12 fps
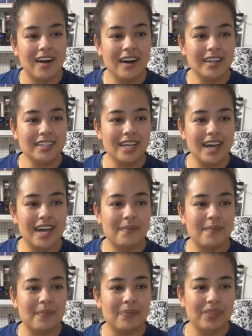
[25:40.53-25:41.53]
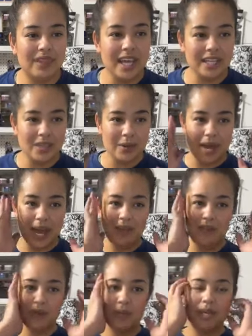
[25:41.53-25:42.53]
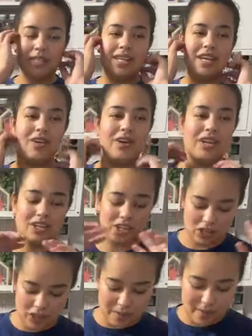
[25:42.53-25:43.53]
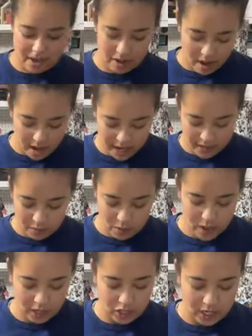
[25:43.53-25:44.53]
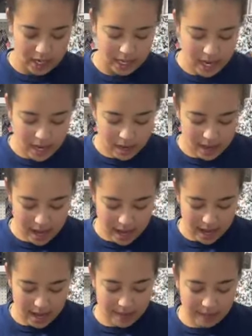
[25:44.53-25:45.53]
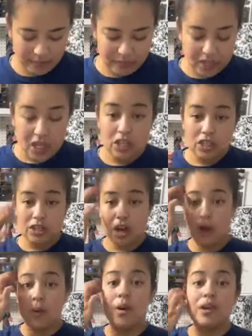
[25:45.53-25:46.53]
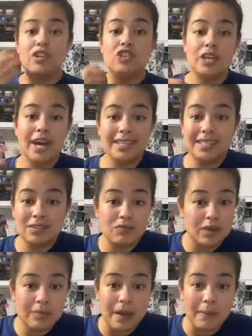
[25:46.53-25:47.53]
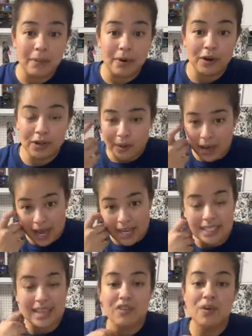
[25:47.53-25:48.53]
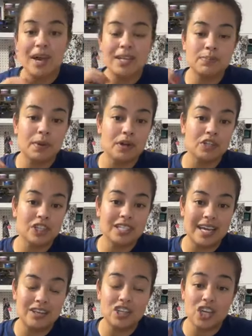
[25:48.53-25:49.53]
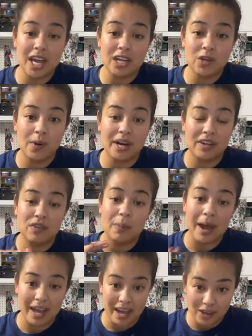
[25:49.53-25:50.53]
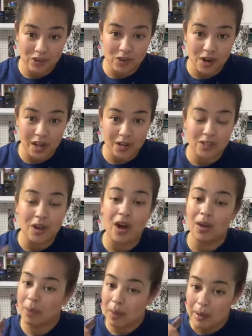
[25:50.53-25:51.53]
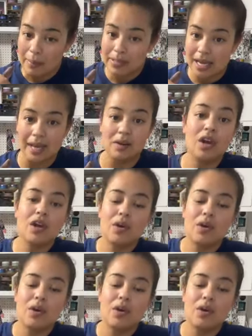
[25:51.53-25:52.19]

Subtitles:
Awesome. That's okay if you missed it. You can just jump back on, watch it. So just remember, you guys, if you guys purchase in January, if you buy $100 on my website,